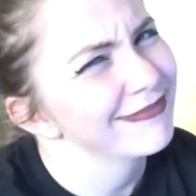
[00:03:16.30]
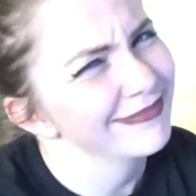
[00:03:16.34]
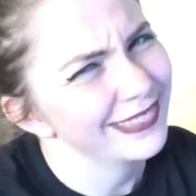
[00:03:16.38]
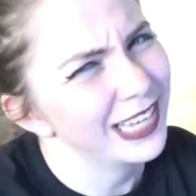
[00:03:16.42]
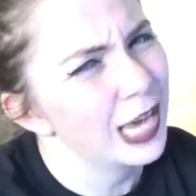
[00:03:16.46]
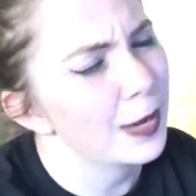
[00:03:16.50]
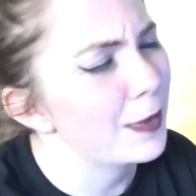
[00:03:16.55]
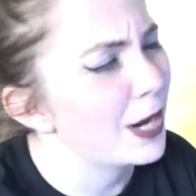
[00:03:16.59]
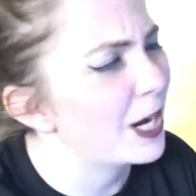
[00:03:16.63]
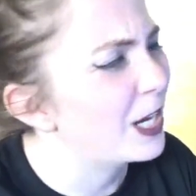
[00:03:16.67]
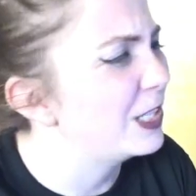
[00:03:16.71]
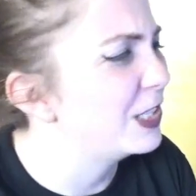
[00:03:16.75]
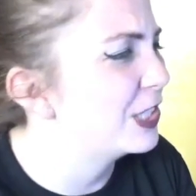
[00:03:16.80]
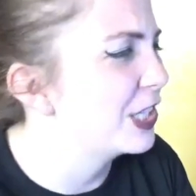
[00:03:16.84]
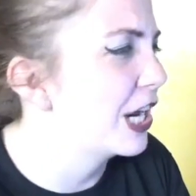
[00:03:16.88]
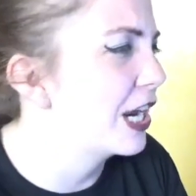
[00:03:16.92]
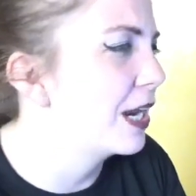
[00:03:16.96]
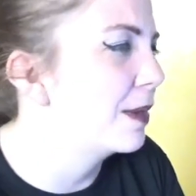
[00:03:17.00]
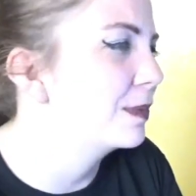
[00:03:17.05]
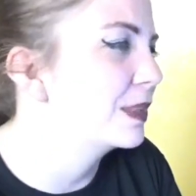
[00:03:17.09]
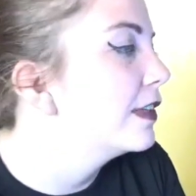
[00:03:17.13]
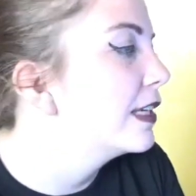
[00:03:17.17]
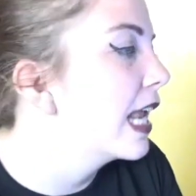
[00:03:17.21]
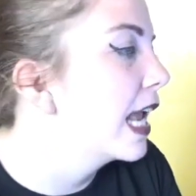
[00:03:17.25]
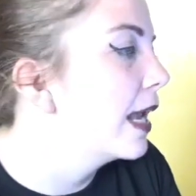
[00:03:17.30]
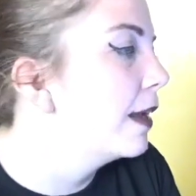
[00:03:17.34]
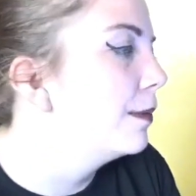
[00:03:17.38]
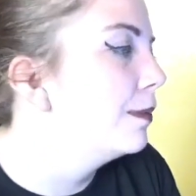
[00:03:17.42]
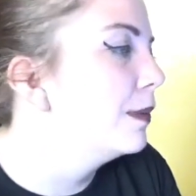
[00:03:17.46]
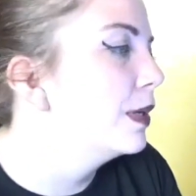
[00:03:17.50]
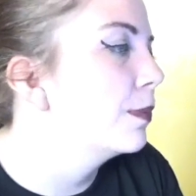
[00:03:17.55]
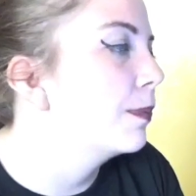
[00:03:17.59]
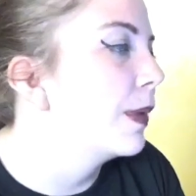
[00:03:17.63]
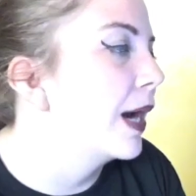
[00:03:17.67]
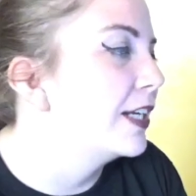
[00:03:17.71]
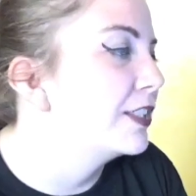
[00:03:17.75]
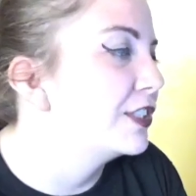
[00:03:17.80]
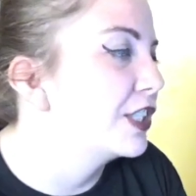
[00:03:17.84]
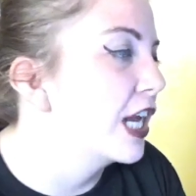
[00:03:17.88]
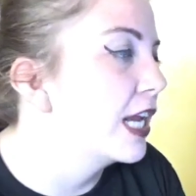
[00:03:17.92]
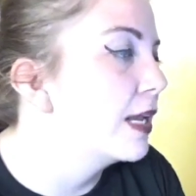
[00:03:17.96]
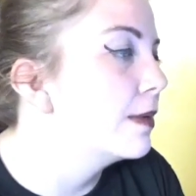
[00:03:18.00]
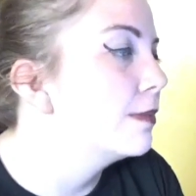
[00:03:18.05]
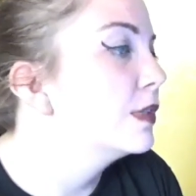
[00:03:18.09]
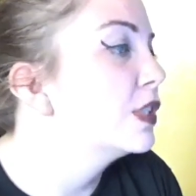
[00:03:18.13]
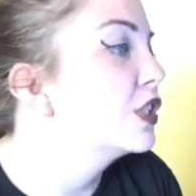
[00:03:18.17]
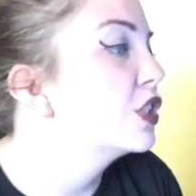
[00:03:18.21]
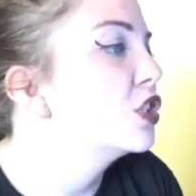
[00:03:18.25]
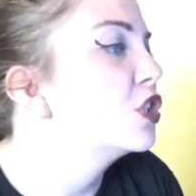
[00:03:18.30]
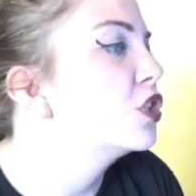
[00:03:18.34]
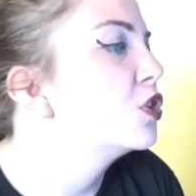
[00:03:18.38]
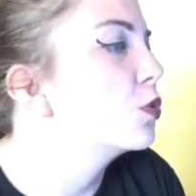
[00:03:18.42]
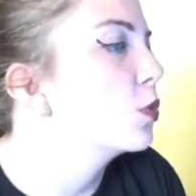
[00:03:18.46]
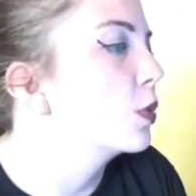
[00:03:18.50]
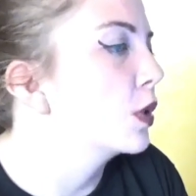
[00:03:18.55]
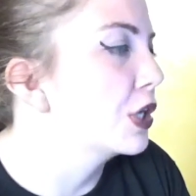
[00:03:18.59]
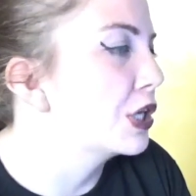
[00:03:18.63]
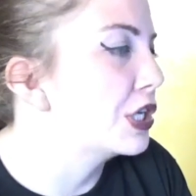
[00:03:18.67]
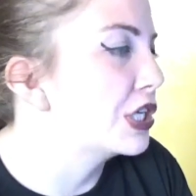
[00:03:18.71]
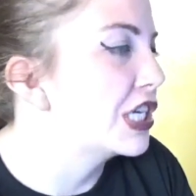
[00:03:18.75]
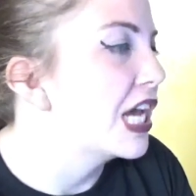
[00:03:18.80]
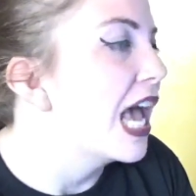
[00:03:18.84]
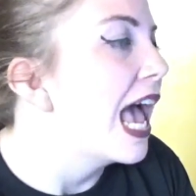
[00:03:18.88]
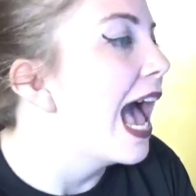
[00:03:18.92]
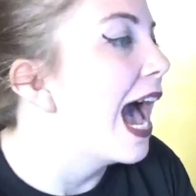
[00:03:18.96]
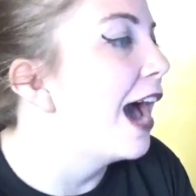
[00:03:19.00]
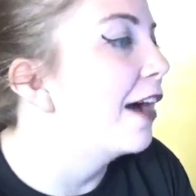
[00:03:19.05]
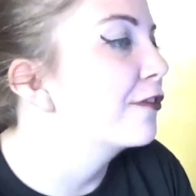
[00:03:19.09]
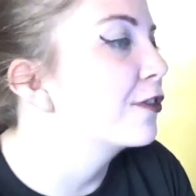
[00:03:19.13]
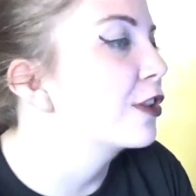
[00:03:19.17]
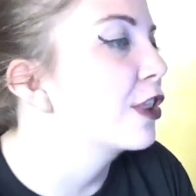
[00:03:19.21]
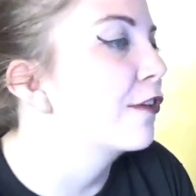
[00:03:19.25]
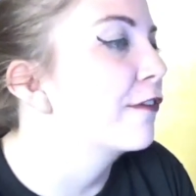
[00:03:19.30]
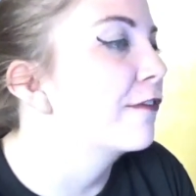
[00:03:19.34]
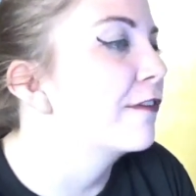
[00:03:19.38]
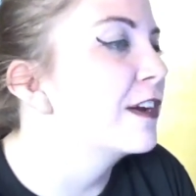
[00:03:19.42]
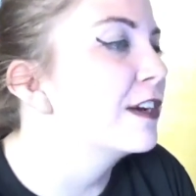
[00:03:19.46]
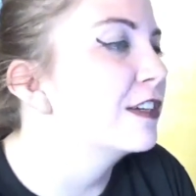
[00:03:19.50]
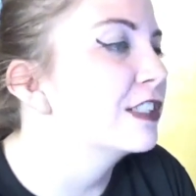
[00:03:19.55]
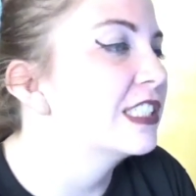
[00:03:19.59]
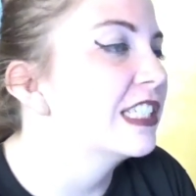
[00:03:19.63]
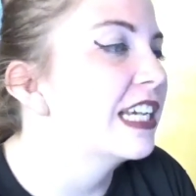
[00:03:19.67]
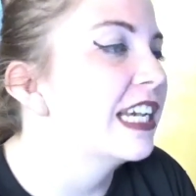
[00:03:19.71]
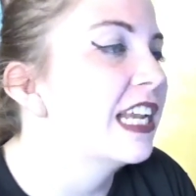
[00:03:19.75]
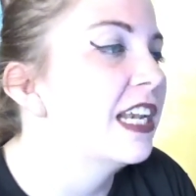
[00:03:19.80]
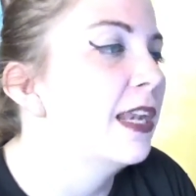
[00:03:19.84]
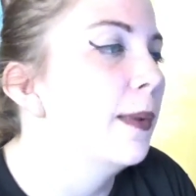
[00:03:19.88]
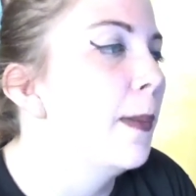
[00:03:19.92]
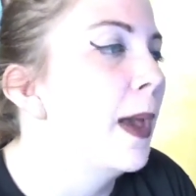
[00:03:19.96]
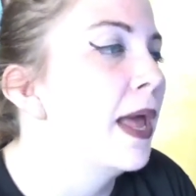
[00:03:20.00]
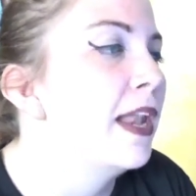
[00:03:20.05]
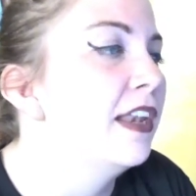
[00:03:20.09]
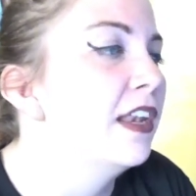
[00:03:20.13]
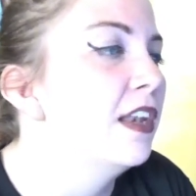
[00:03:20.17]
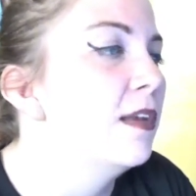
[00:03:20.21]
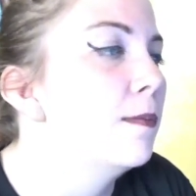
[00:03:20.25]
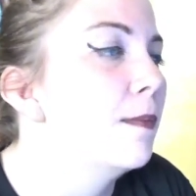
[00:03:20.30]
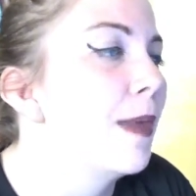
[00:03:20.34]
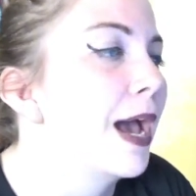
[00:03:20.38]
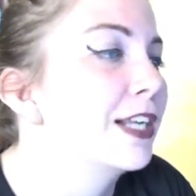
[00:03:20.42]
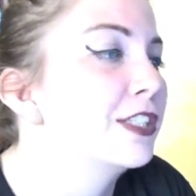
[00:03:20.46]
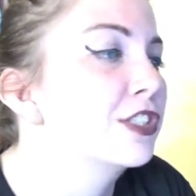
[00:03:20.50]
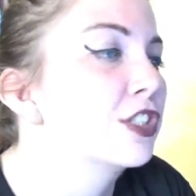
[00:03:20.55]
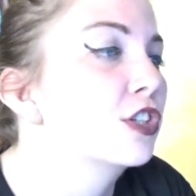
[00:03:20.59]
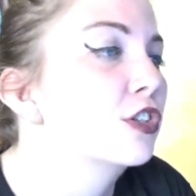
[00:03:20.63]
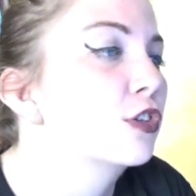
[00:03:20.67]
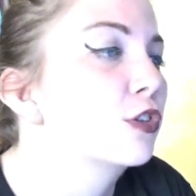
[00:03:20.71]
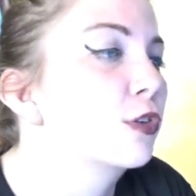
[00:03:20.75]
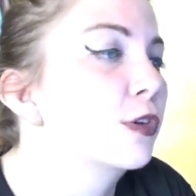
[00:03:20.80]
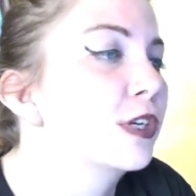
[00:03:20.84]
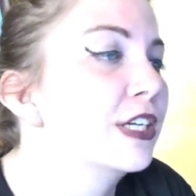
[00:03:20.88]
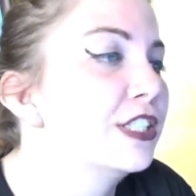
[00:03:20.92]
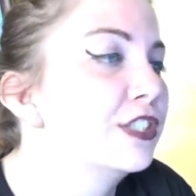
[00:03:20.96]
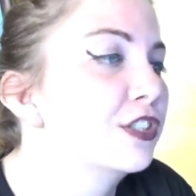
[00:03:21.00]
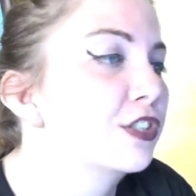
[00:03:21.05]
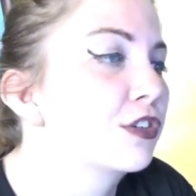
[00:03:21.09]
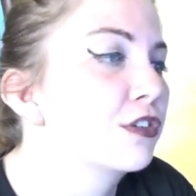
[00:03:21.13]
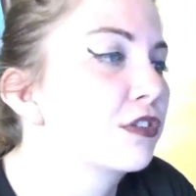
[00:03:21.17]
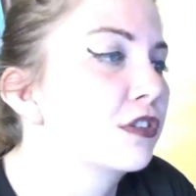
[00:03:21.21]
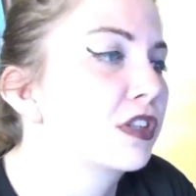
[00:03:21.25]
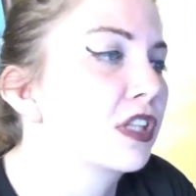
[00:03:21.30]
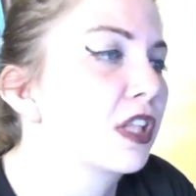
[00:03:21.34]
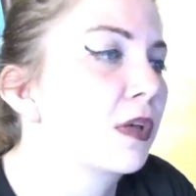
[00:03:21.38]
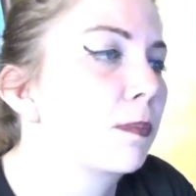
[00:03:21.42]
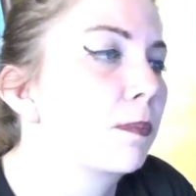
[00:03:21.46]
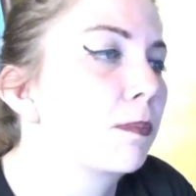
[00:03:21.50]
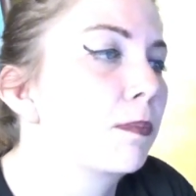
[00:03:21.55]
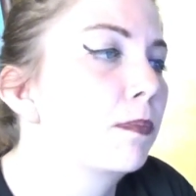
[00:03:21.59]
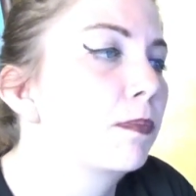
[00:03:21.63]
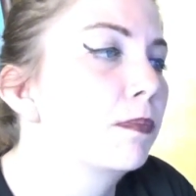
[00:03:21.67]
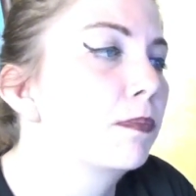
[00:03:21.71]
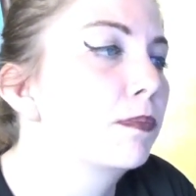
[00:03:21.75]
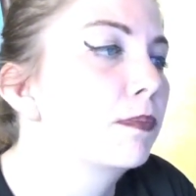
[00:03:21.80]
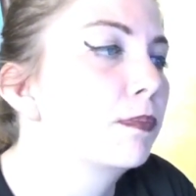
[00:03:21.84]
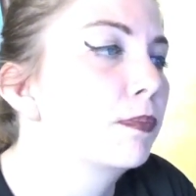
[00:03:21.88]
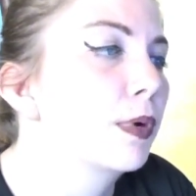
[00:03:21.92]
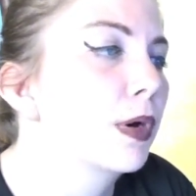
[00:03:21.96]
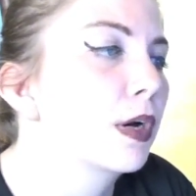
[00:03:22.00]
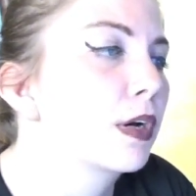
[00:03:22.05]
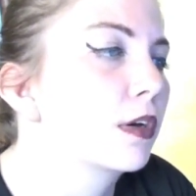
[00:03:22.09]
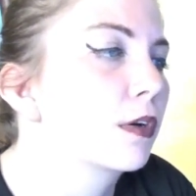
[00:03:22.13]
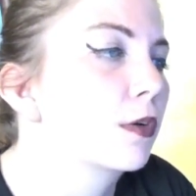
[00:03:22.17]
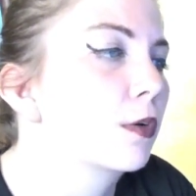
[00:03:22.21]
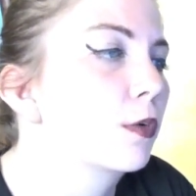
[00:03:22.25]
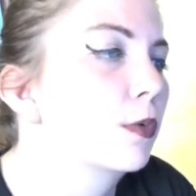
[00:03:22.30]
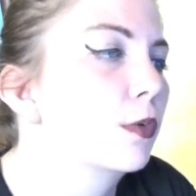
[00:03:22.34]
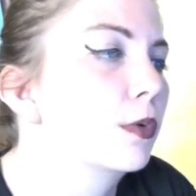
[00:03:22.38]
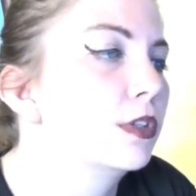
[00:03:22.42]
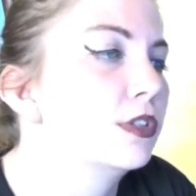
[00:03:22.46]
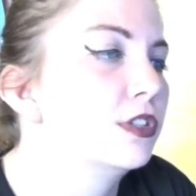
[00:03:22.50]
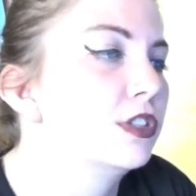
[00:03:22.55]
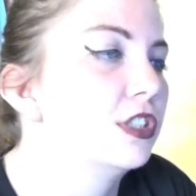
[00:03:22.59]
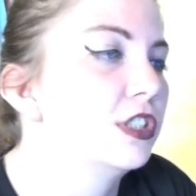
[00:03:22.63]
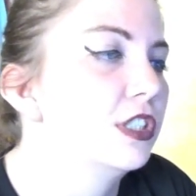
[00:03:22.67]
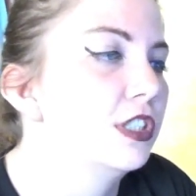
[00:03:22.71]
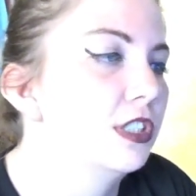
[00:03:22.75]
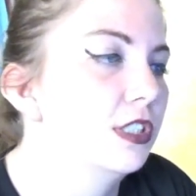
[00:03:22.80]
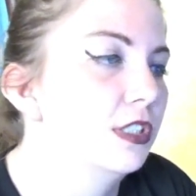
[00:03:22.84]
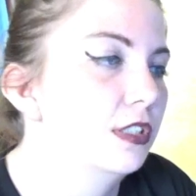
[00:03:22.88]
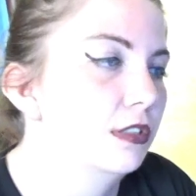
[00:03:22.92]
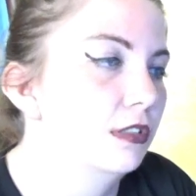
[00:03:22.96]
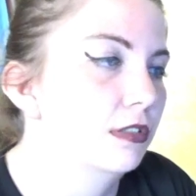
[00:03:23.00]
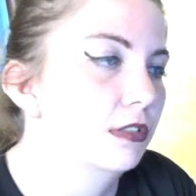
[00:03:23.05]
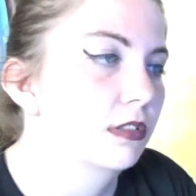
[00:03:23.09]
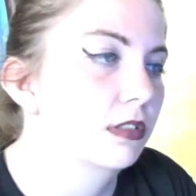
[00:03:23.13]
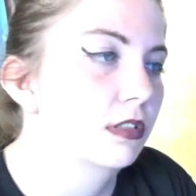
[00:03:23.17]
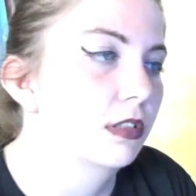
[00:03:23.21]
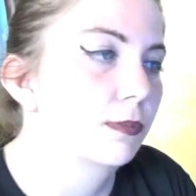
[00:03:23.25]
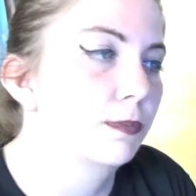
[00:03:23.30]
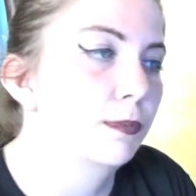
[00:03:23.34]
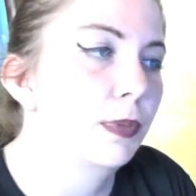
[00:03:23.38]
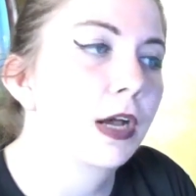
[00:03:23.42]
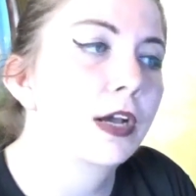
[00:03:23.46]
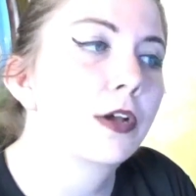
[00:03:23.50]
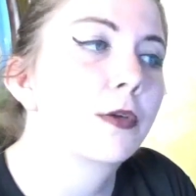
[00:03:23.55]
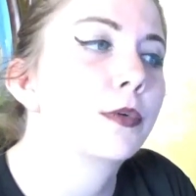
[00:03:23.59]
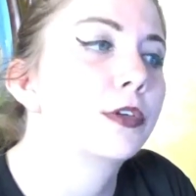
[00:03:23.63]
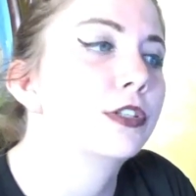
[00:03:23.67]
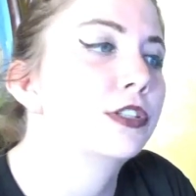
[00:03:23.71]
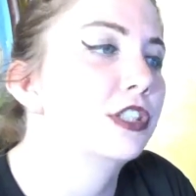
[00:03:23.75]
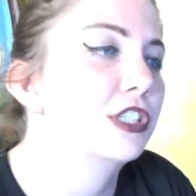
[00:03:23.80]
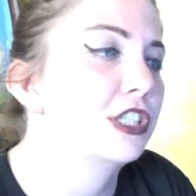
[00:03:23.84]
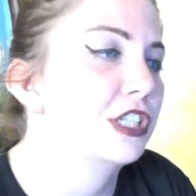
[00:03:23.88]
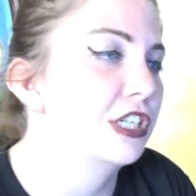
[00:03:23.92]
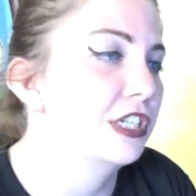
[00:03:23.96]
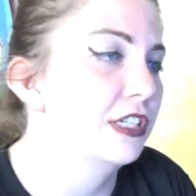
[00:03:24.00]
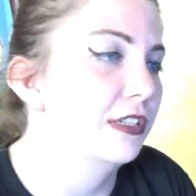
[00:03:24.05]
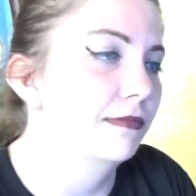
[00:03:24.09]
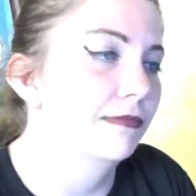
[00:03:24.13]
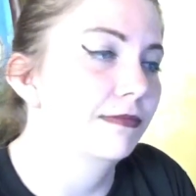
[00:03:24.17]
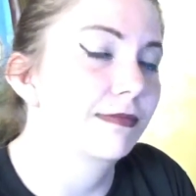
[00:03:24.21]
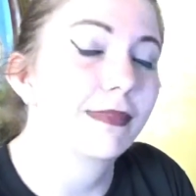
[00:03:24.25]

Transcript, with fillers: come on, James. Named by James Steward after the fiercely independent magical creature, the Pugwudgie. The Pugwudgie